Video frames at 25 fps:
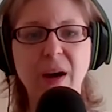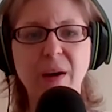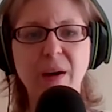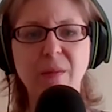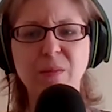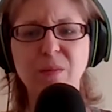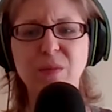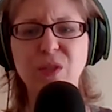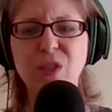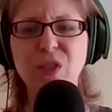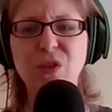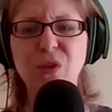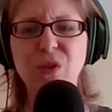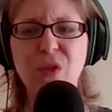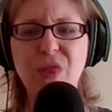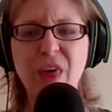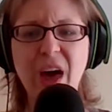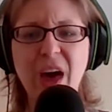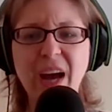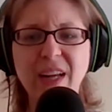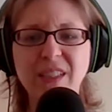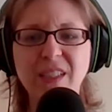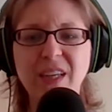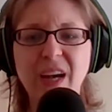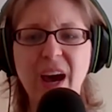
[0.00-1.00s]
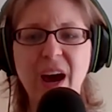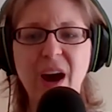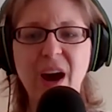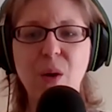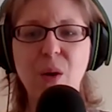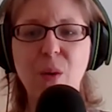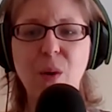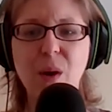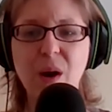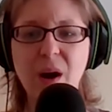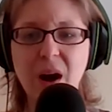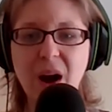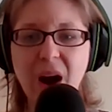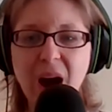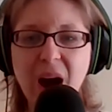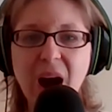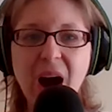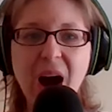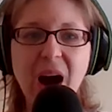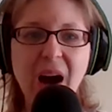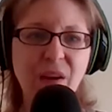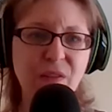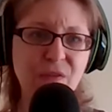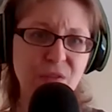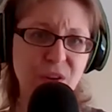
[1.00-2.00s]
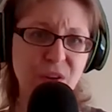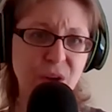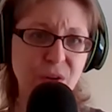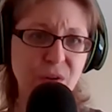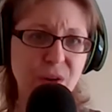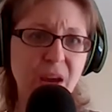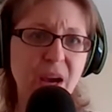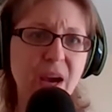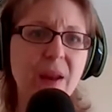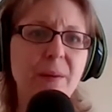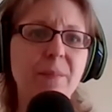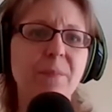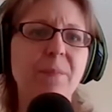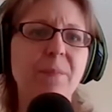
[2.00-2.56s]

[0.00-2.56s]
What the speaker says: So that's how I viewed it.